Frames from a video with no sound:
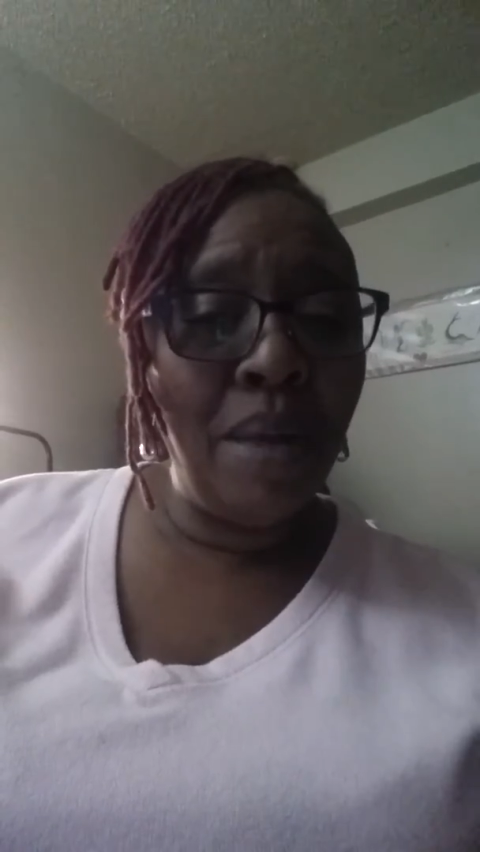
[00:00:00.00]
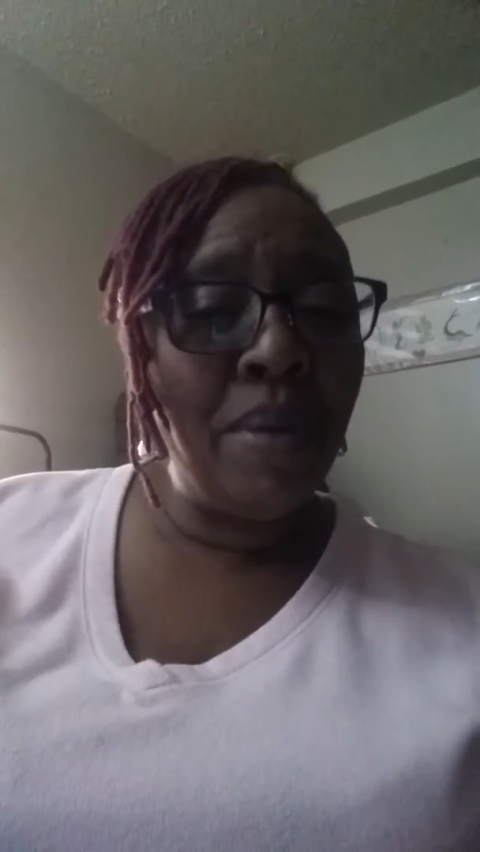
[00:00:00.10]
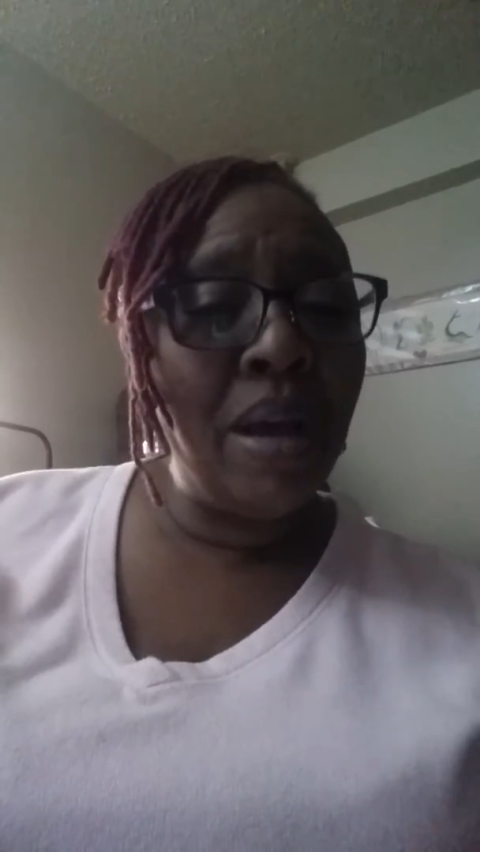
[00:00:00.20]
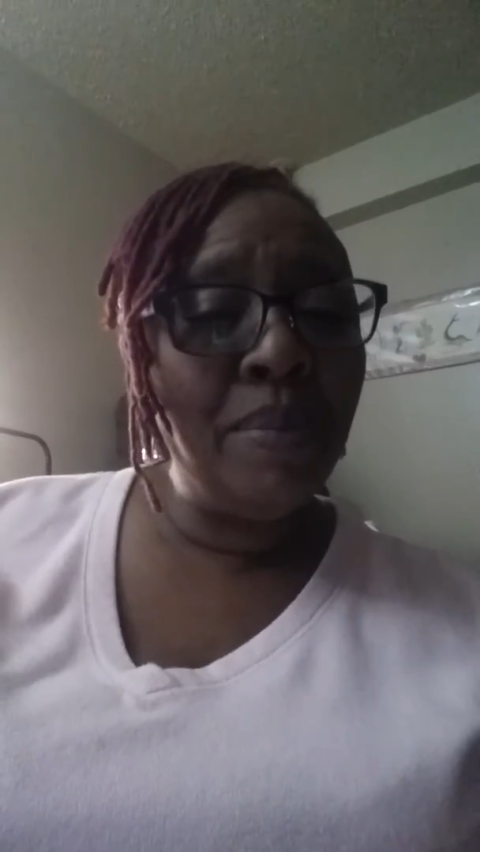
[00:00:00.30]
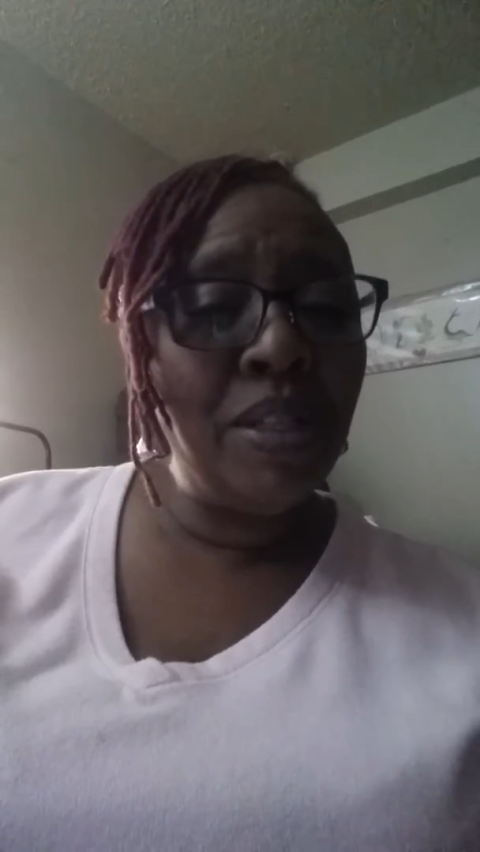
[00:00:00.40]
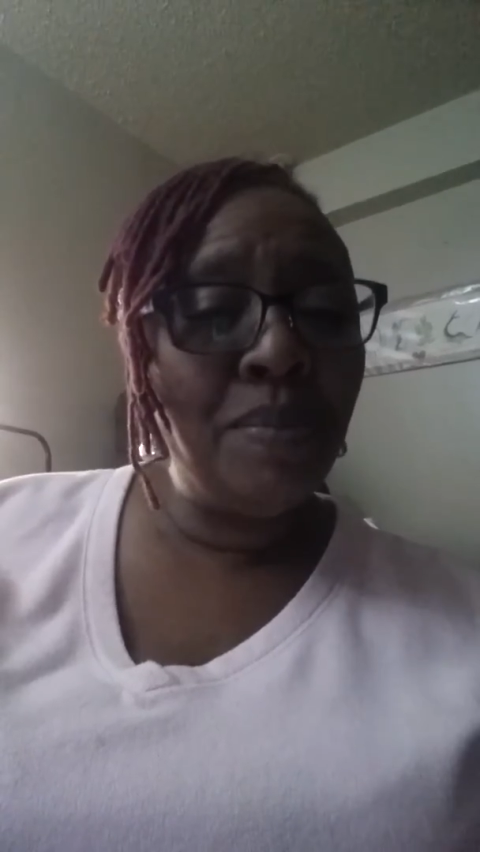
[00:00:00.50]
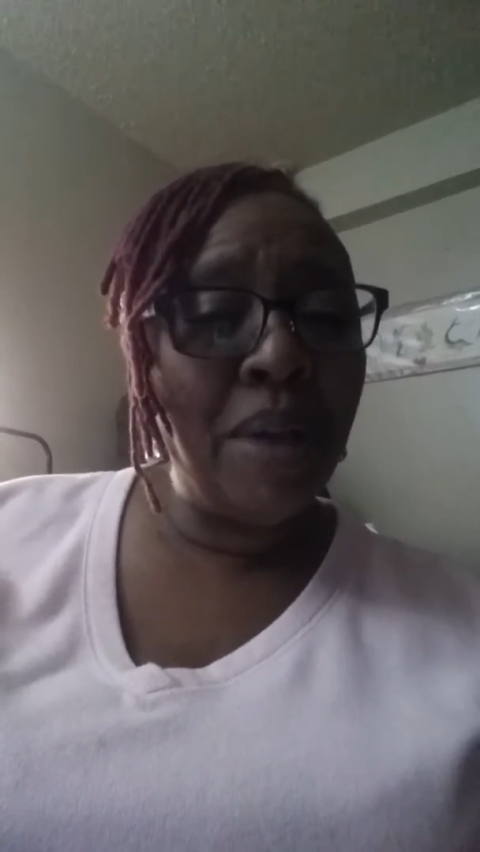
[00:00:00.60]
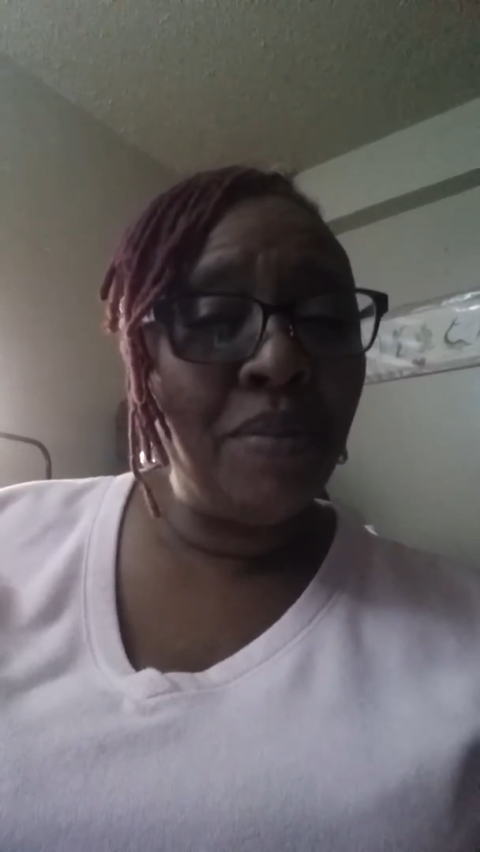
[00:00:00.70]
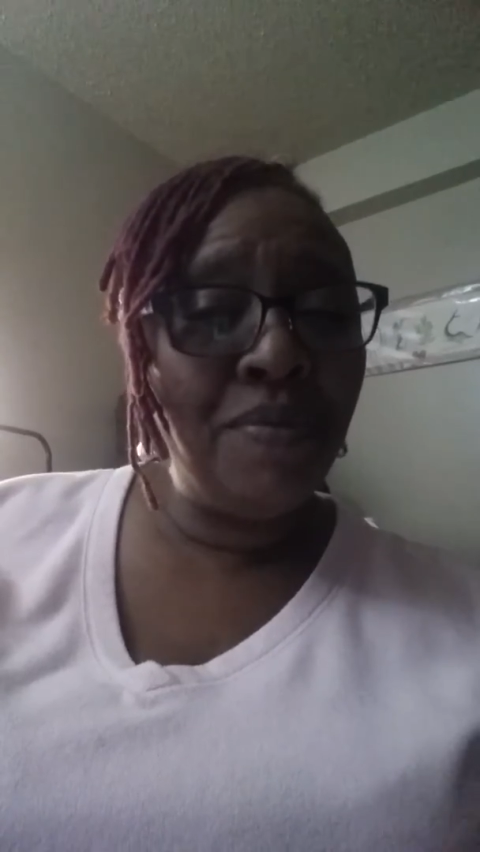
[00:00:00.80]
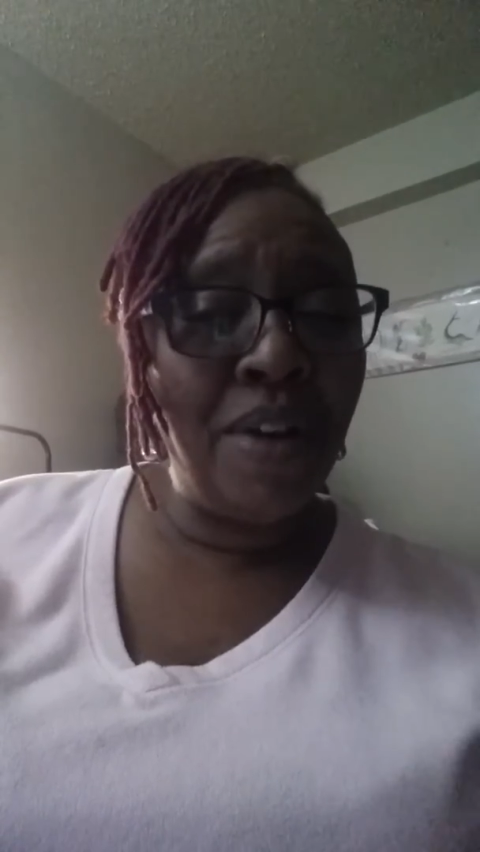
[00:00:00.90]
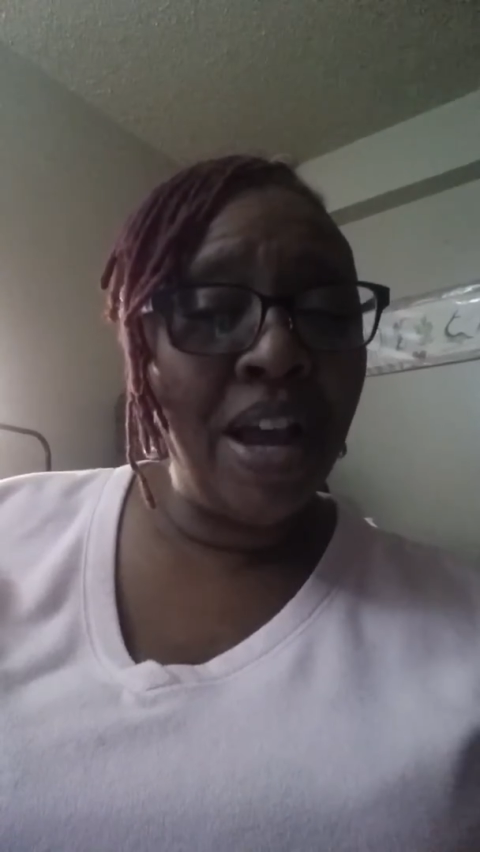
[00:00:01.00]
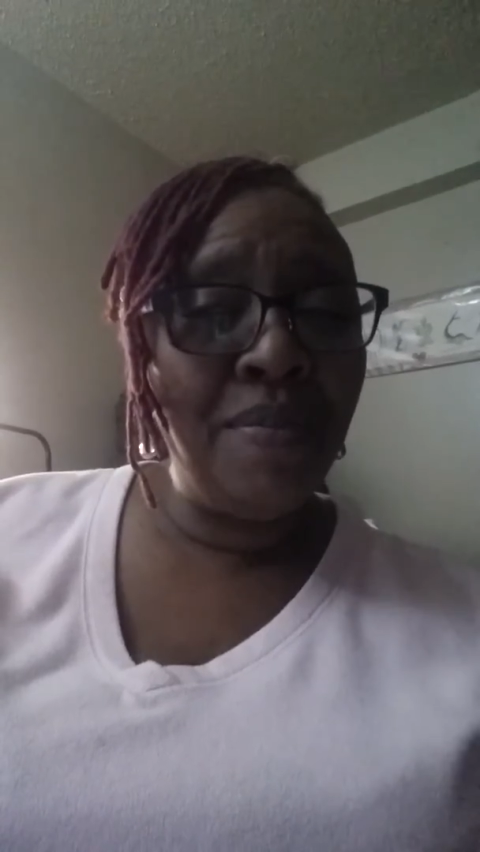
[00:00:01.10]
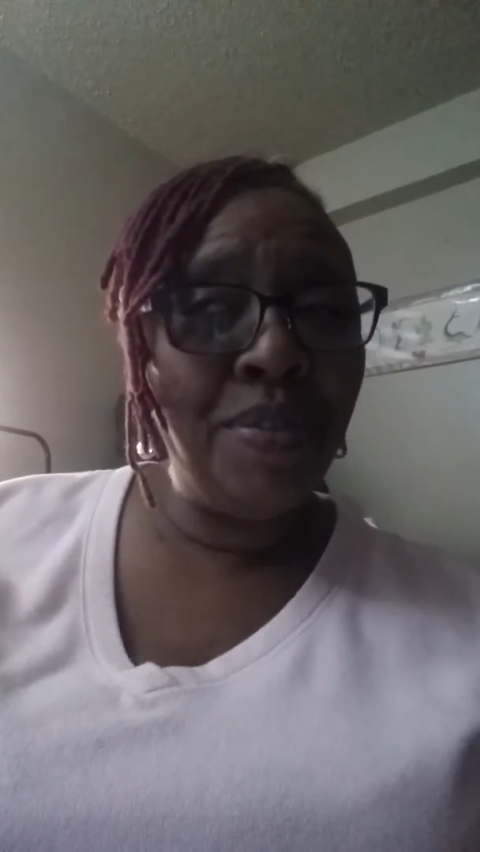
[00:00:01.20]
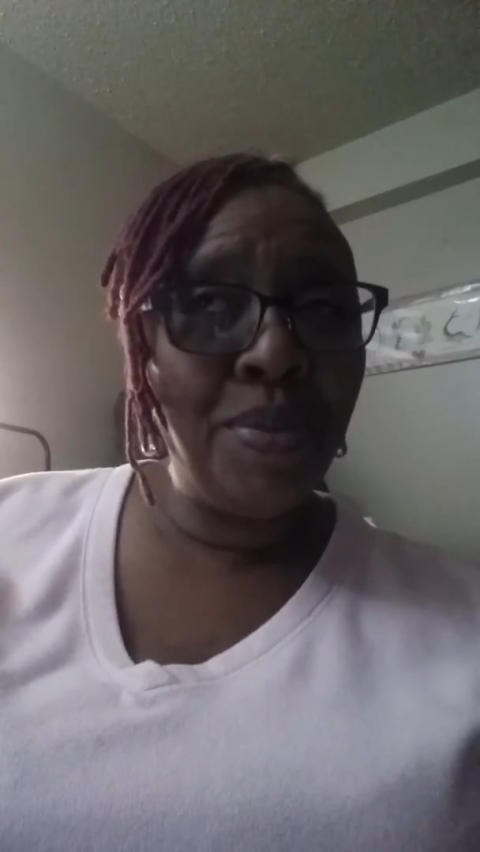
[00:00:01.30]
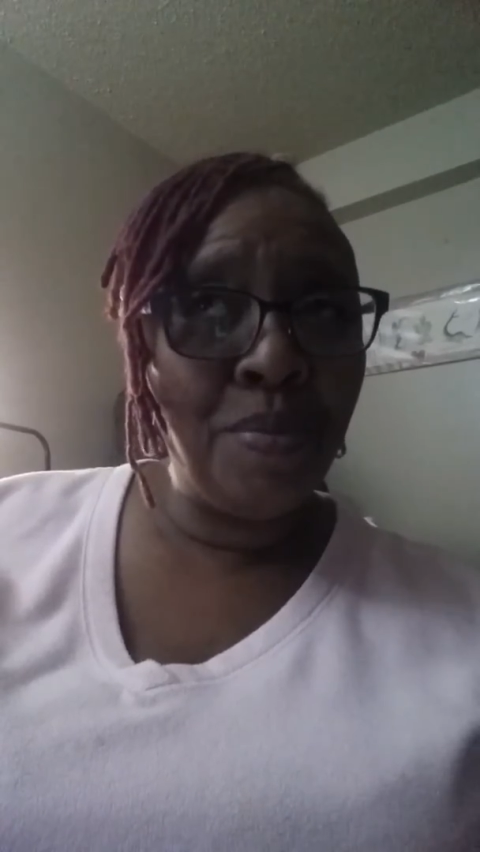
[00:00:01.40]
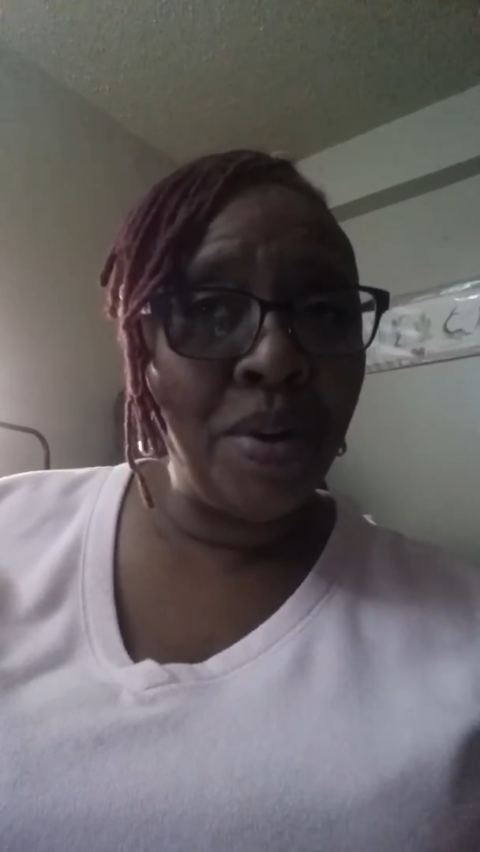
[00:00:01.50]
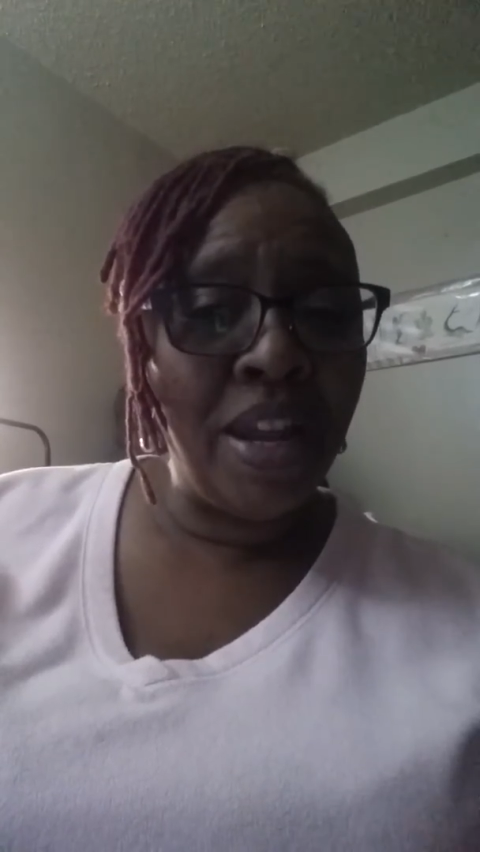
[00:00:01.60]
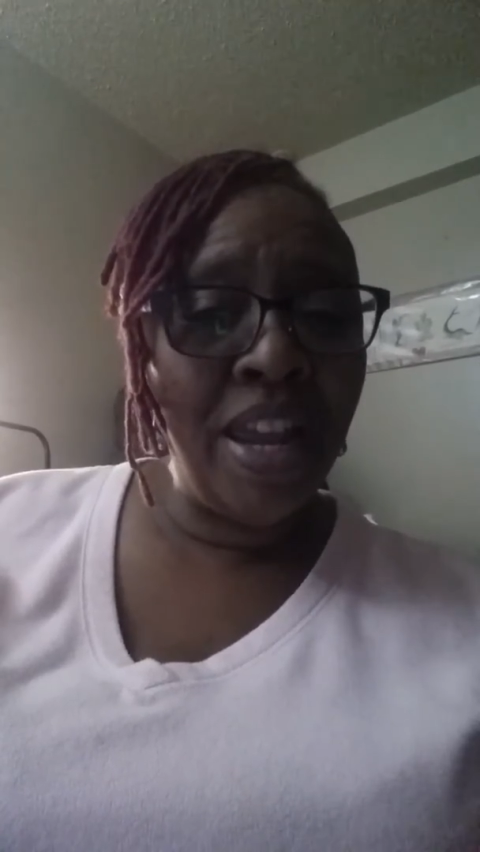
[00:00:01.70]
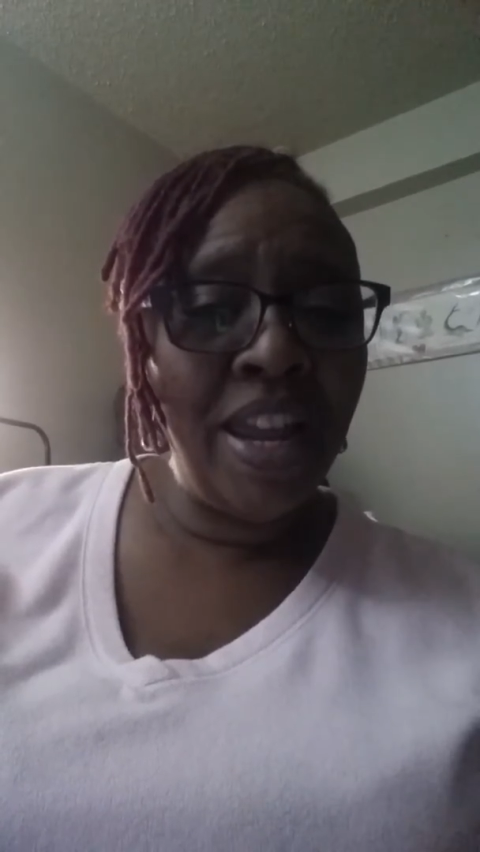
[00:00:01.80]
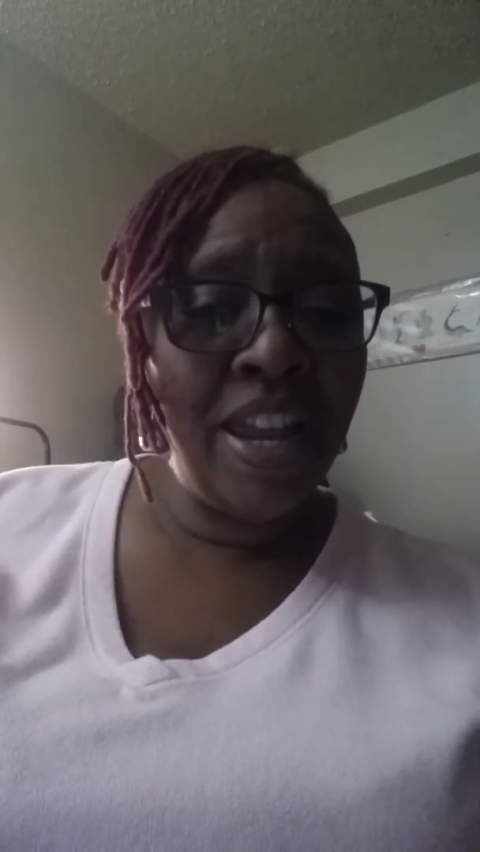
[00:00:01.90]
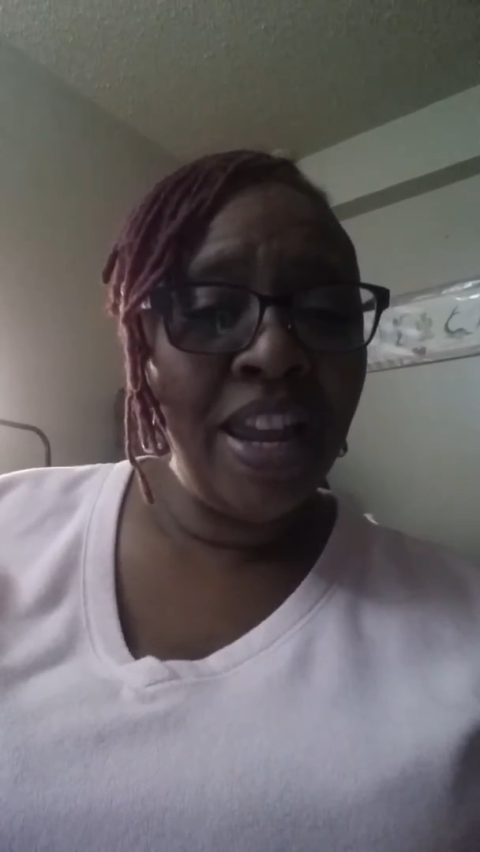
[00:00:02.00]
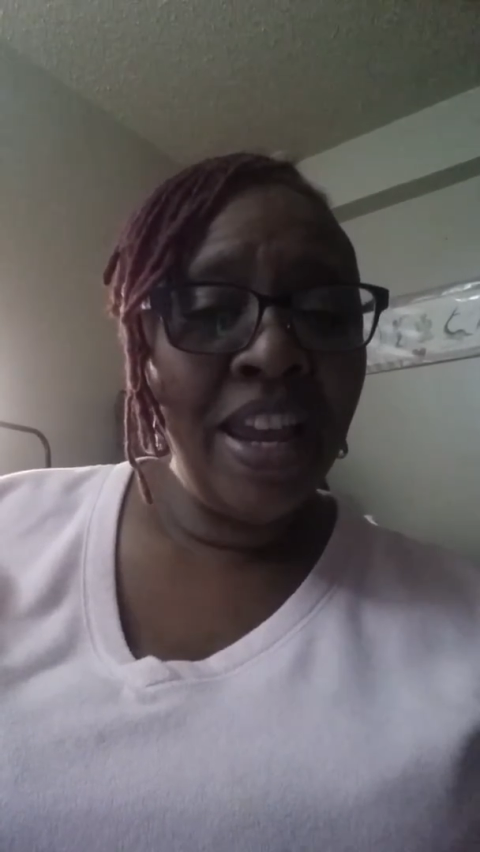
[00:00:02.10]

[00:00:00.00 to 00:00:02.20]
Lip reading: my mom is about 5'3",